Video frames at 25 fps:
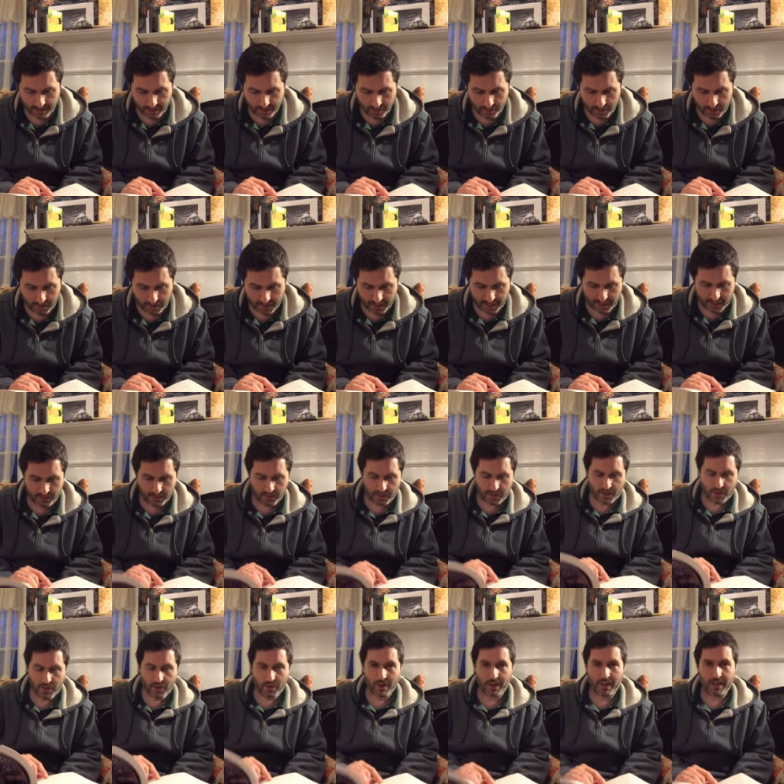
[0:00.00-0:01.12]
One thing's for
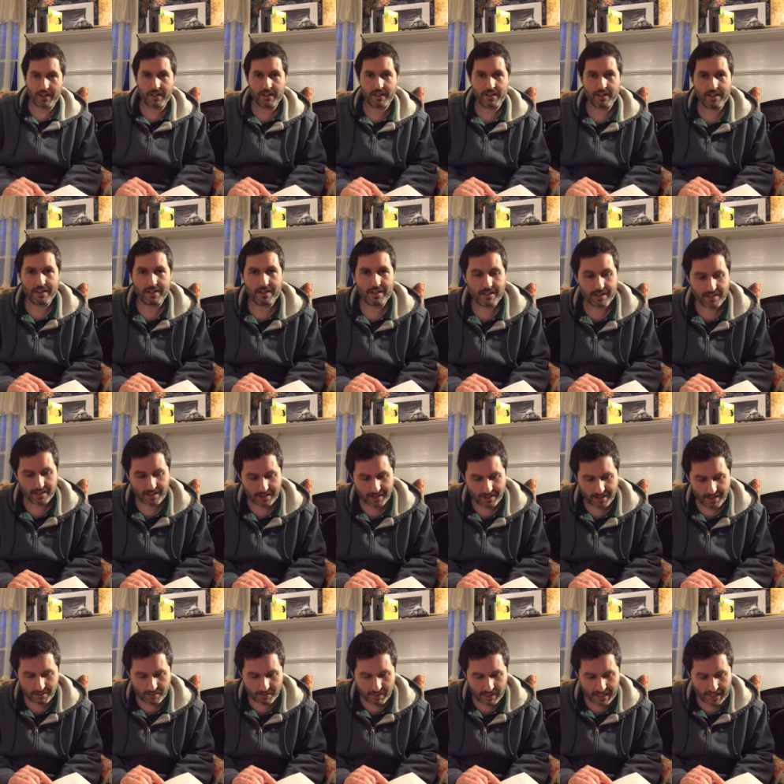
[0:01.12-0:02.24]
sure
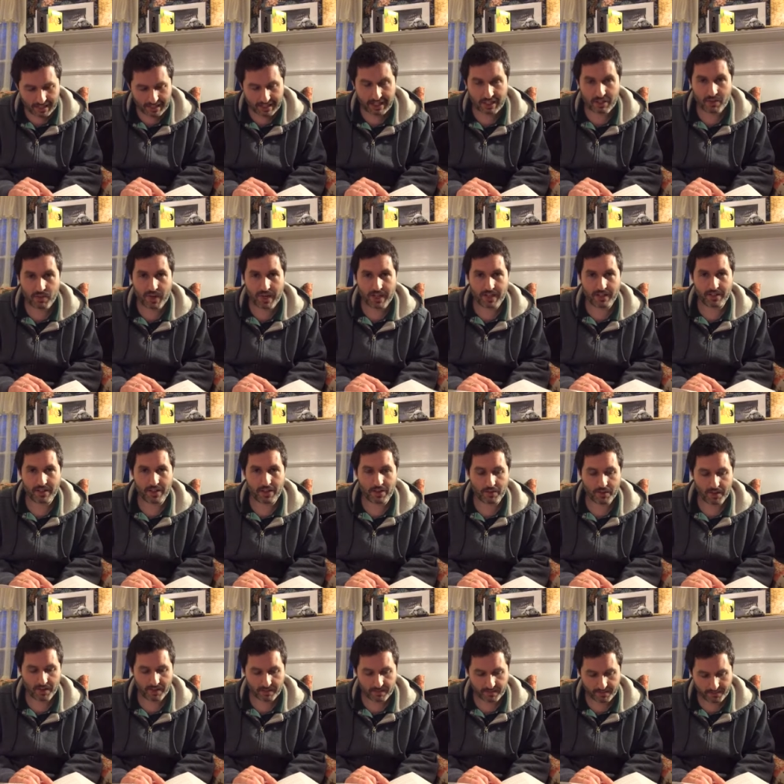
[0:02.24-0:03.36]
I'm glad this week is
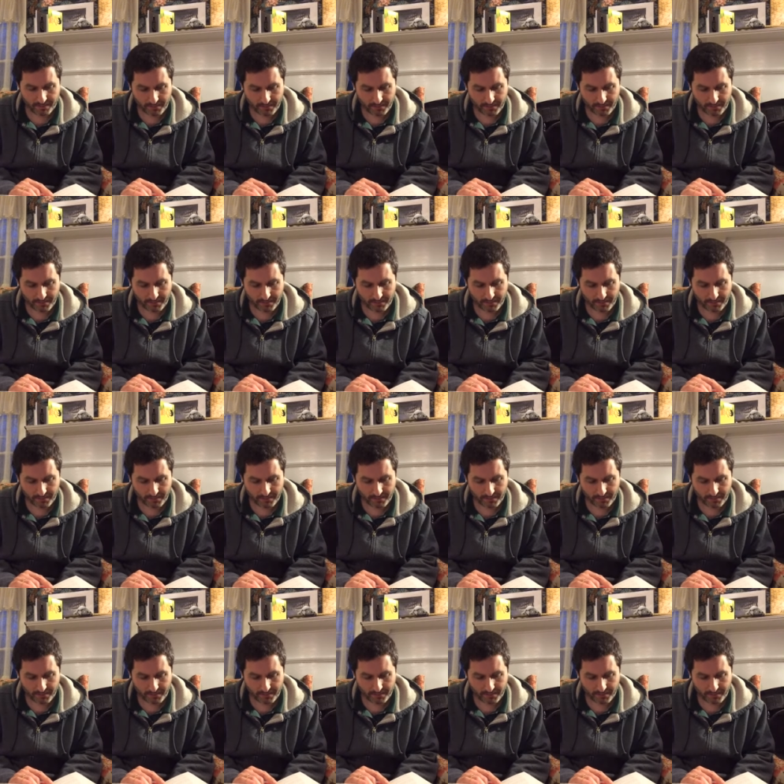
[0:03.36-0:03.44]
over.